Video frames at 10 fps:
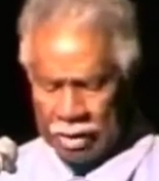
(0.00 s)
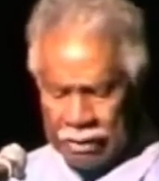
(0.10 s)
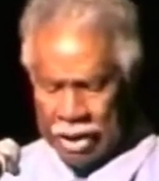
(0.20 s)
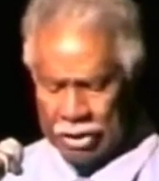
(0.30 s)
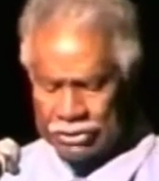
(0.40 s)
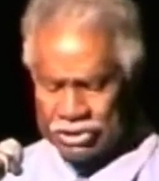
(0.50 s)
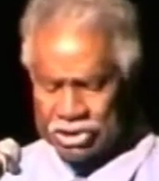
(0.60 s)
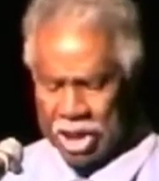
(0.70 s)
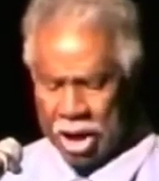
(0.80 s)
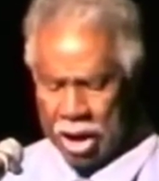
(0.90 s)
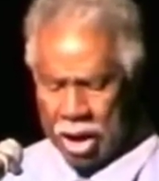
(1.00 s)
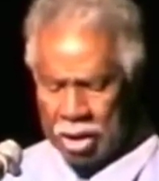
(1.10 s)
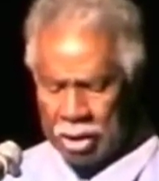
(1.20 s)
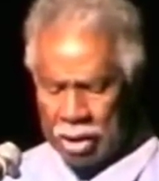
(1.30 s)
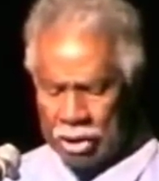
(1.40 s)
that her star
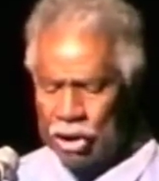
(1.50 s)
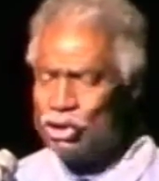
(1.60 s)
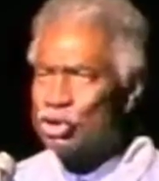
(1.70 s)
is